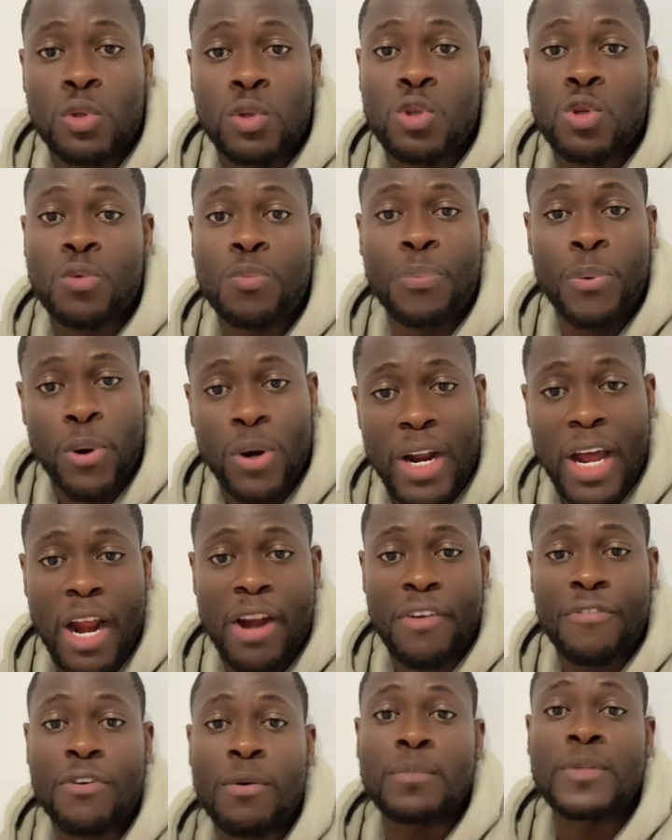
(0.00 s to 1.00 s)
to
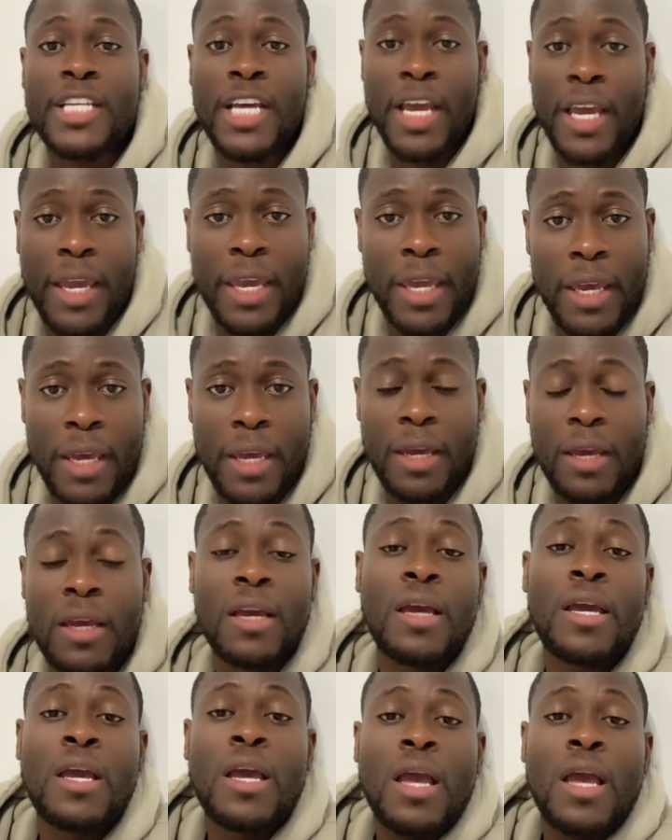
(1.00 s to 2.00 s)
Poland from Turkey,
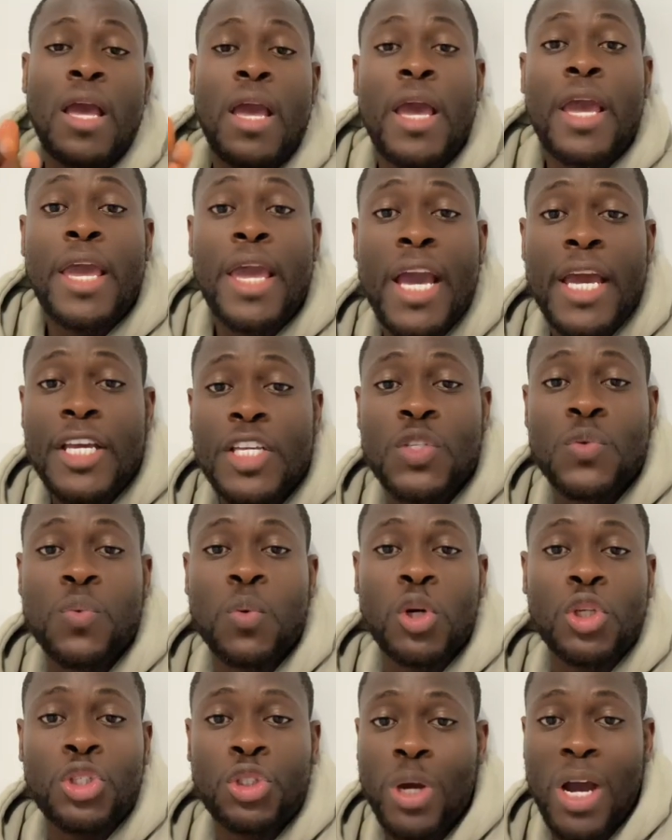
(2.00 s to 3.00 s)
here is
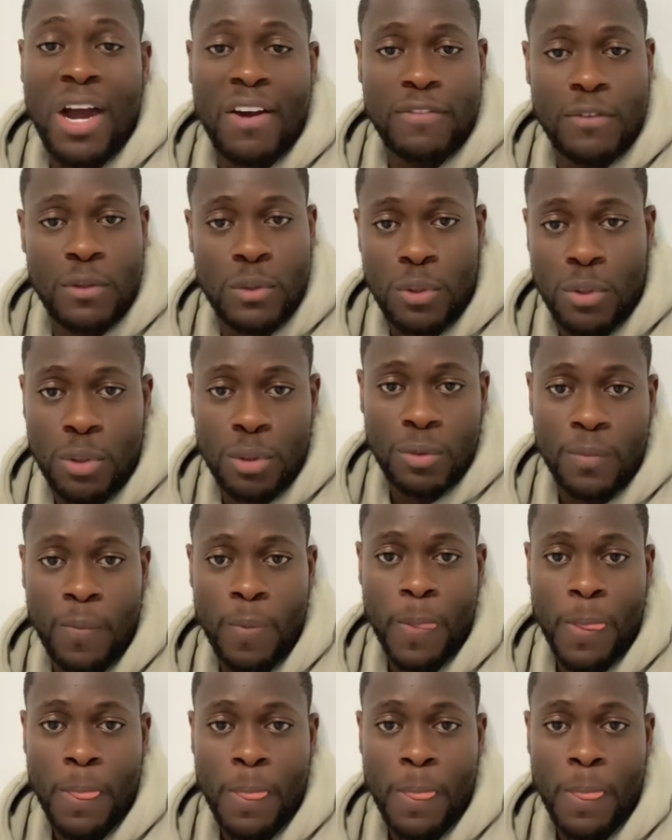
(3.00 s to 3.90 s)
what you have to know.